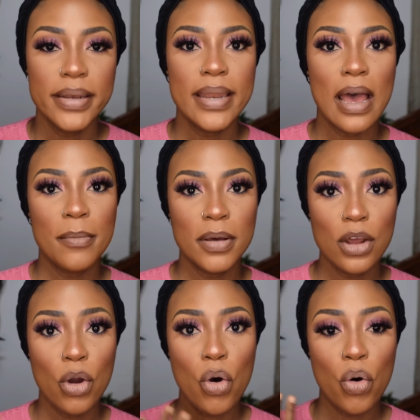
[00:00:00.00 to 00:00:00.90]
Now I'm
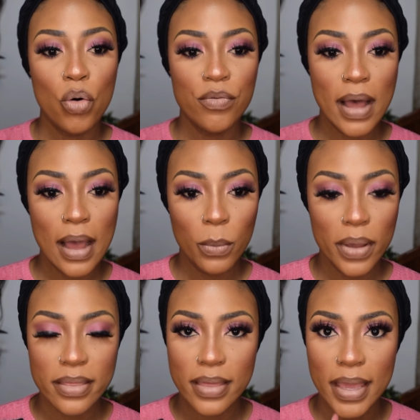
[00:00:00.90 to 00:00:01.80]
gonna go over
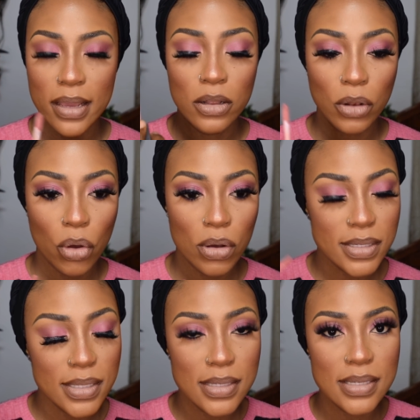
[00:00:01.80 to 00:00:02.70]
with a
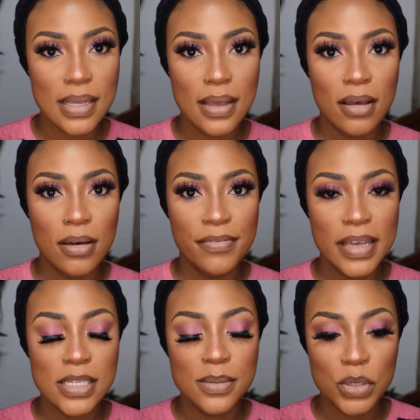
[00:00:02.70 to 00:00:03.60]
gloss. This is the
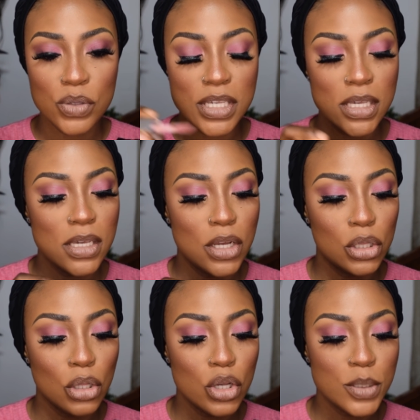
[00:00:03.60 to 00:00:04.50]
Fenty Beauty
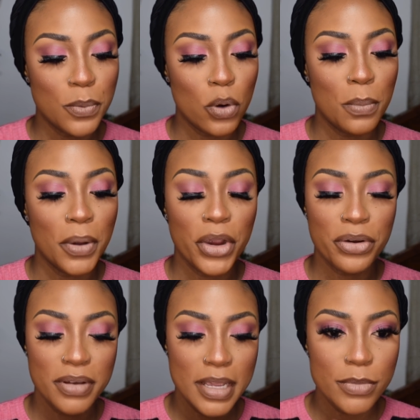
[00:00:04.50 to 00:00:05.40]
Gloss Bomb
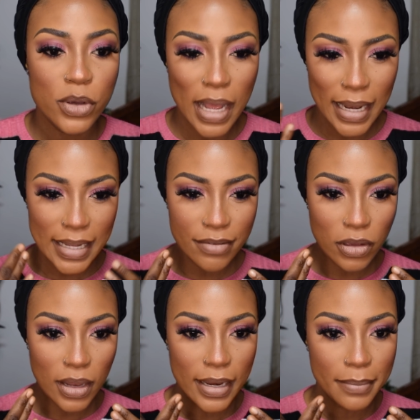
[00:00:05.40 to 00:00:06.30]
Cream. You can leave
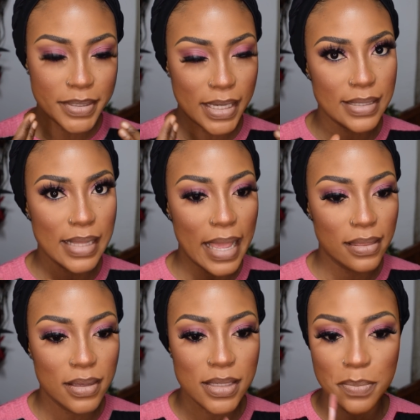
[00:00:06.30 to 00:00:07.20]
your lip just
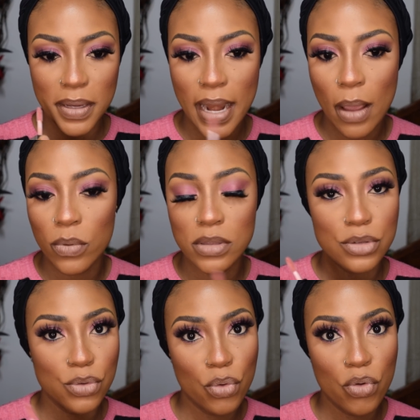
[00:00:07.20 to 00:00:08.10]
like this, but I want
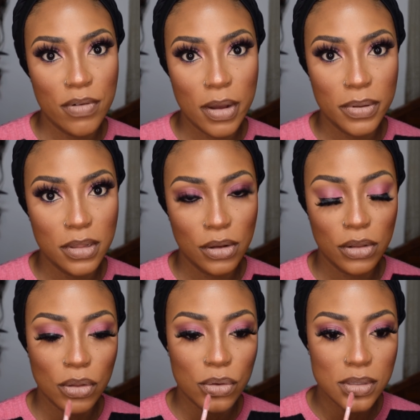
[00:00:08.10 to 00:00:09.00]
to go over with a
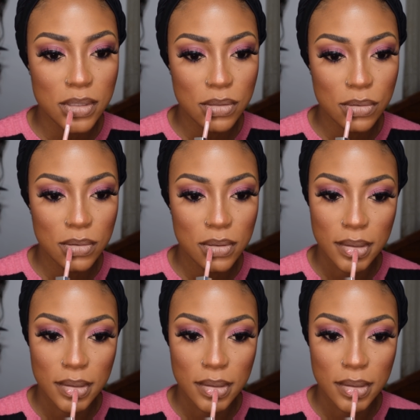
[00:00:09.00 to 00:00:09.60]
gloss, so.